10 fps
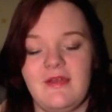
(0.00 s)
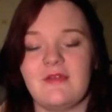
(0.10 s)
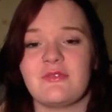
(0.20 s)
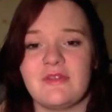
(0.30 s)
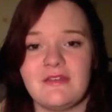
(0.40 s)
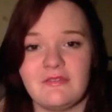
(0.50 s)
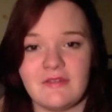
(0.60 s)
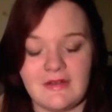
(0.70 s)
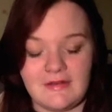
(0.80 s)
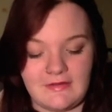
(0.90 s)
I really,
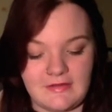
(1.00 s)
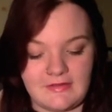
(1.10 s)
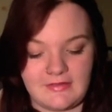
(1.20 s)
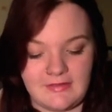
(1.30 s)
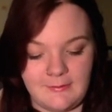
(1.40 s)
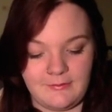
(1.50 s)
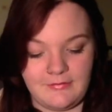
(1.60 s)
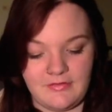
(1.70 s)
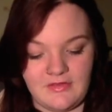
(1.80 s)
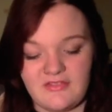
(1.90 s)
really like them.
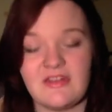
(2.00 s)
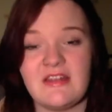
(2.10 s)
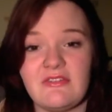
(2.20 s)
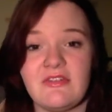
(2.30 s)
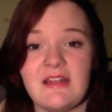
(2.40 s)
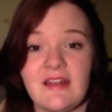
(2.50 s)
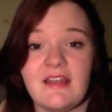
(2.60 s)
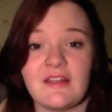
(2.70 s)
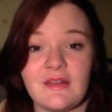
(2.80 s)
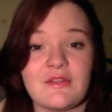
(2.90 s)
I really, really
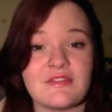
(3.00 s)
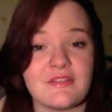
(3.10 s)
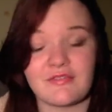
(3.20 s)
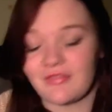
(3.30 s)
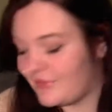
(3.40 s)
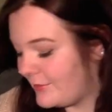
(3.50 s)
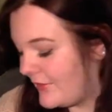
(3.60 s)
like a lot of stuff this